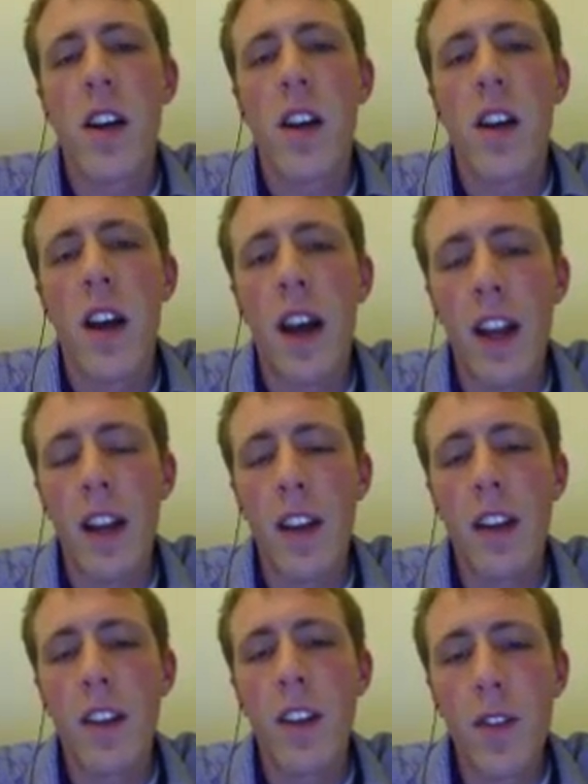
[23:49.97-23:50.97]
I
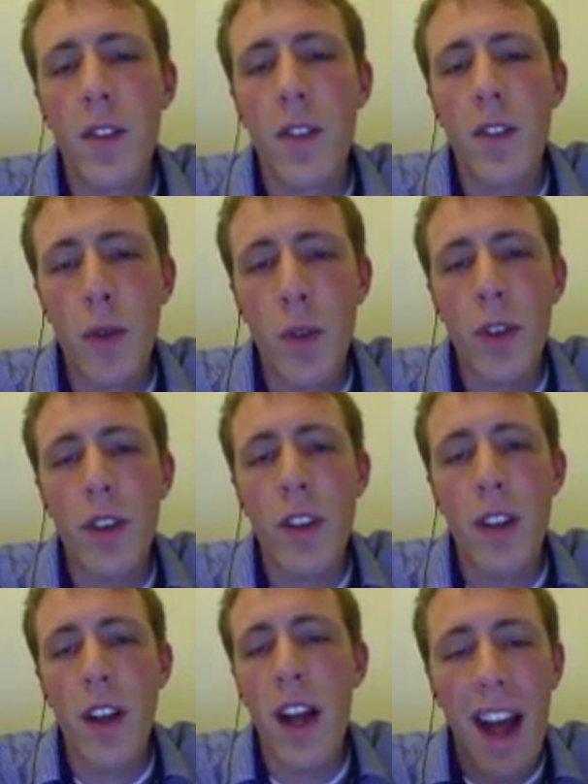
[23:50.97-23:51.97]
took
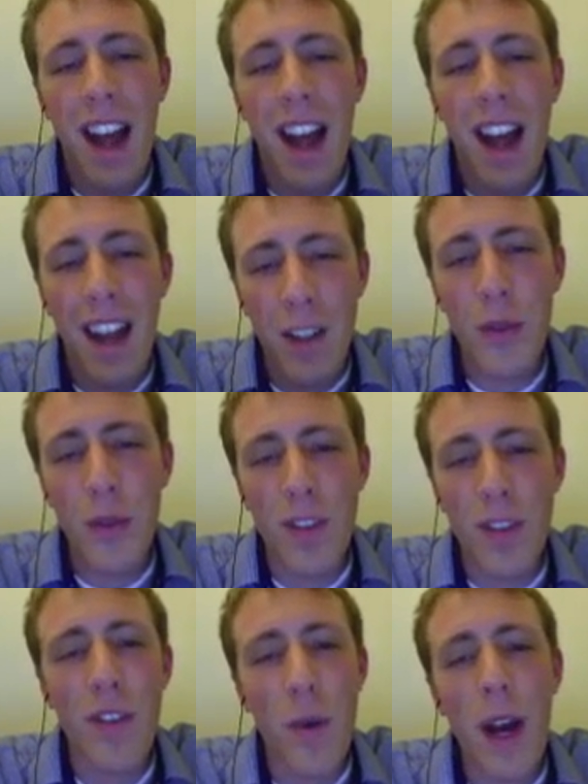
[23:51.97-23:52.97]
a
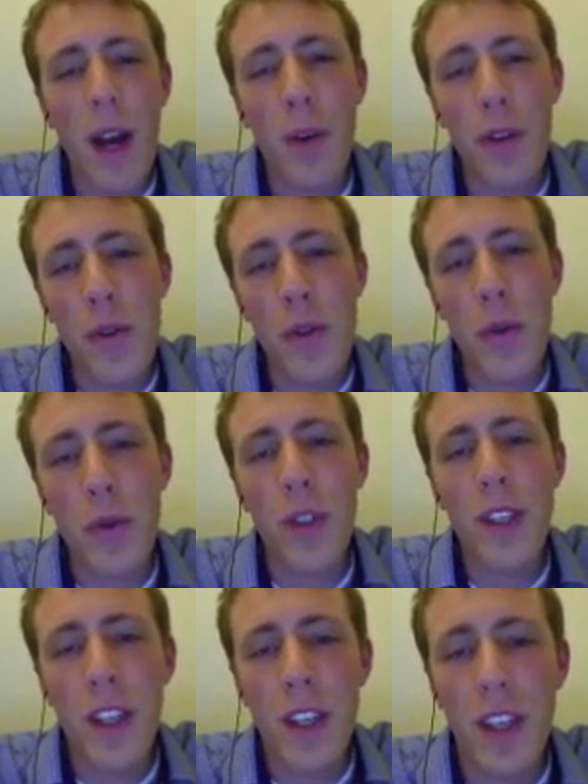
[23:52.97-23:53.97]
few hours to
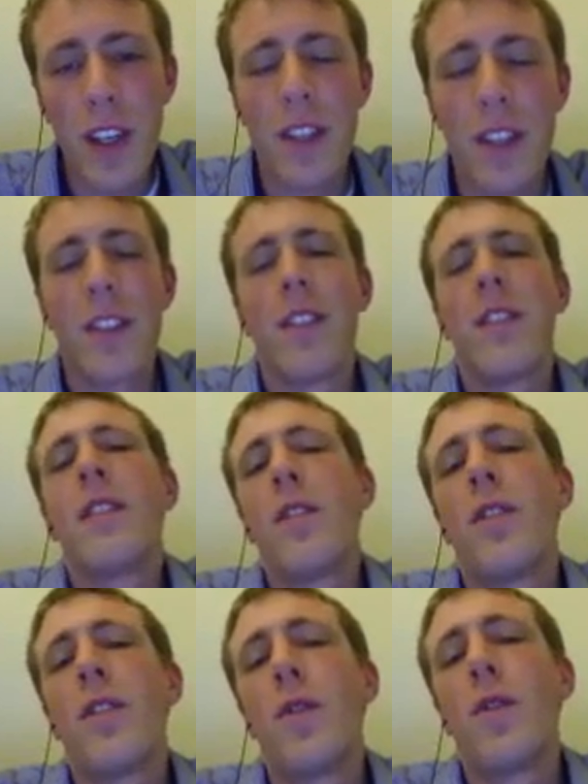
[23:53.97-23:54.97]

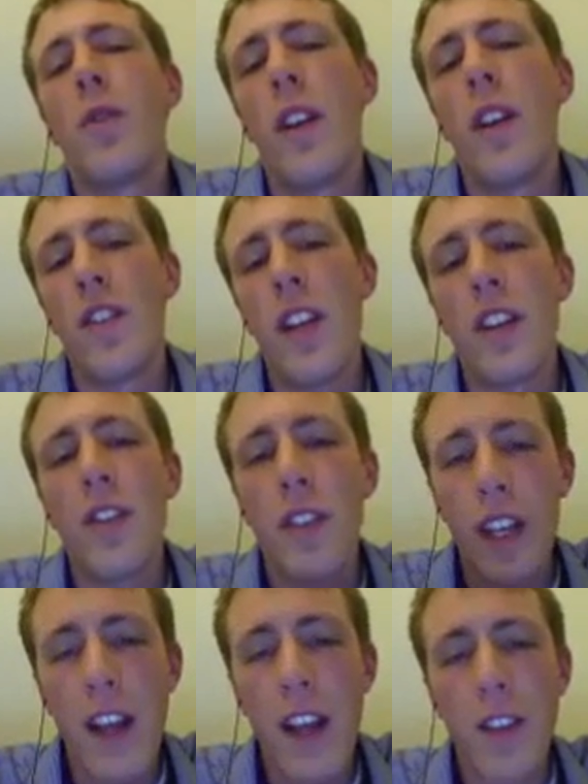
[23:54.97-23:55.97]
assess
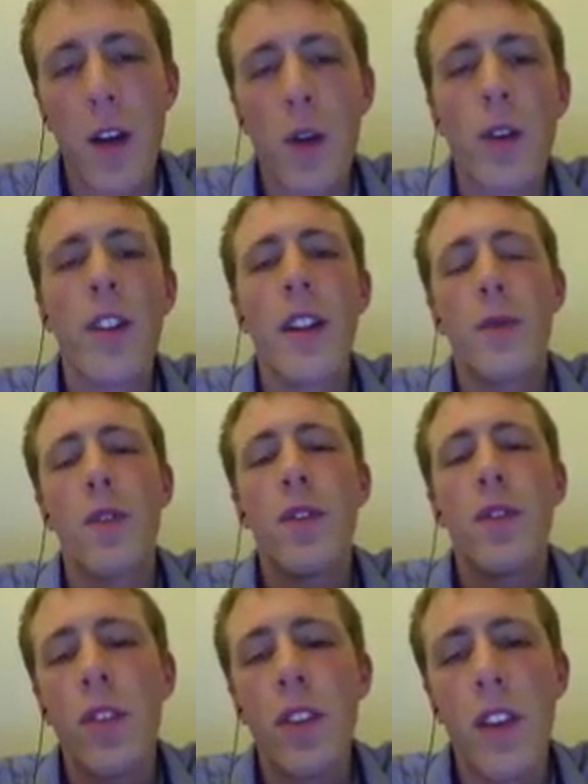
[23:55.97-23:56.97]
the end coder that
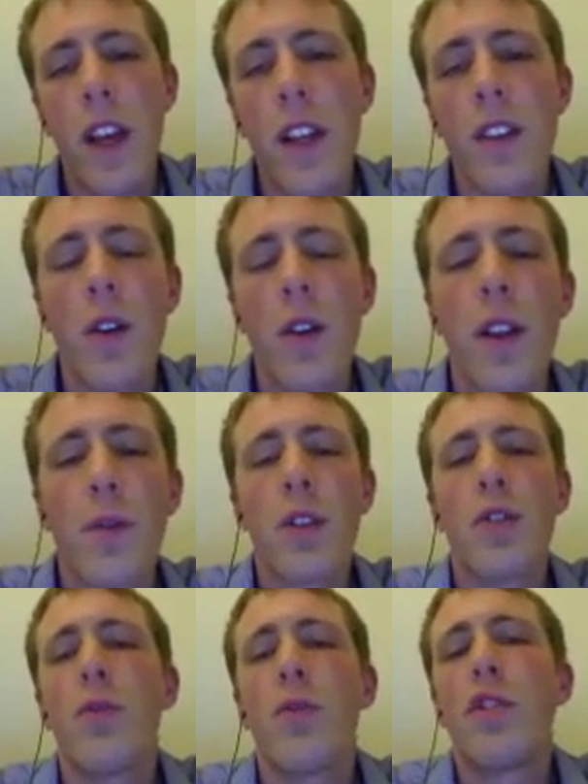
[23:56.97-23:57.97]
was
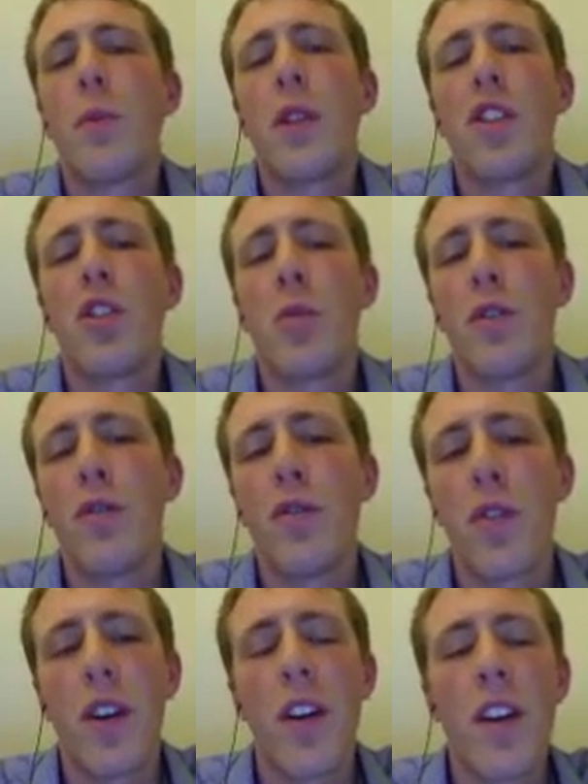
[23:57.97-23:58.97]
responsible
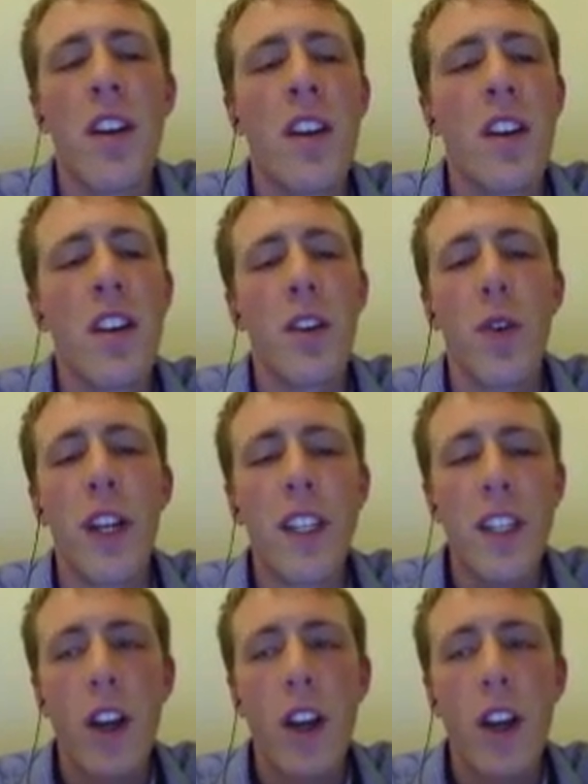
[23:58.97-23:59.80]
for creating our